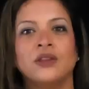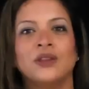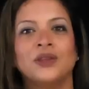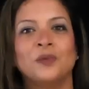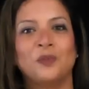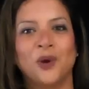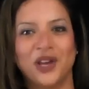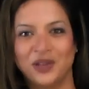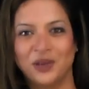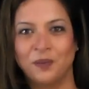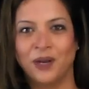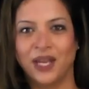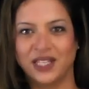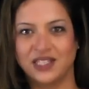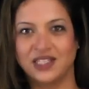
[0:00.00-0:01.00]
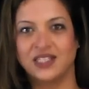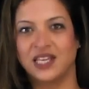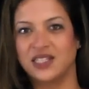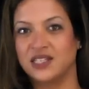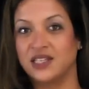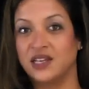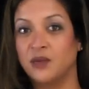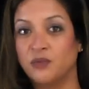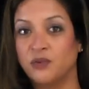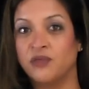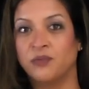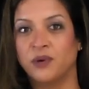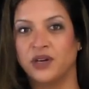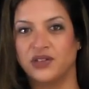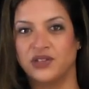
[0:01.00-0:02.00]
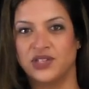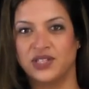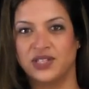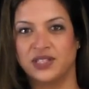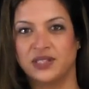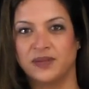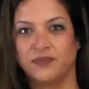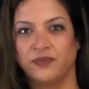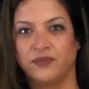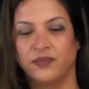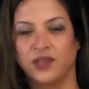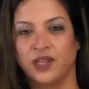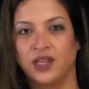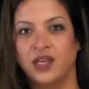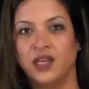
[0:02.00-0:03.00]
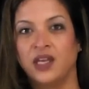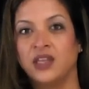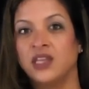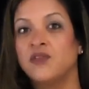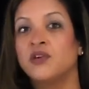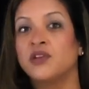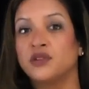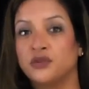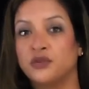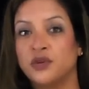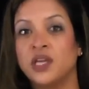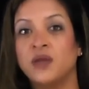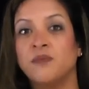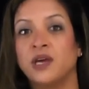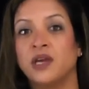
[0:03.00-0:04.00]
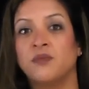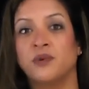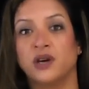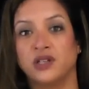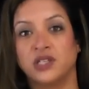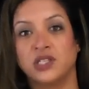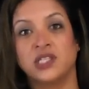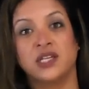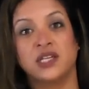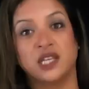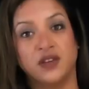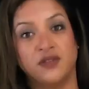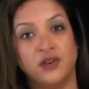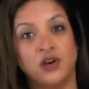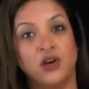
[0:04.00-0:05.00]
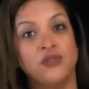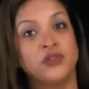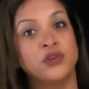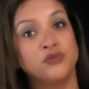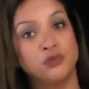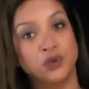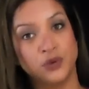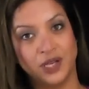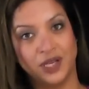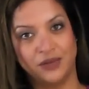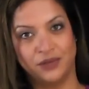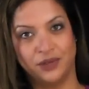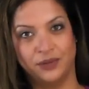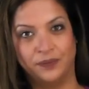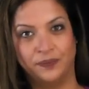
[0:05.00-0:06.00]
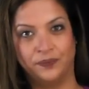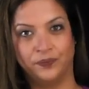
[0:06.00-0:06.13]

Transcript: The brachial plexus has a number of branches. There are three main branches that are given off at the root level.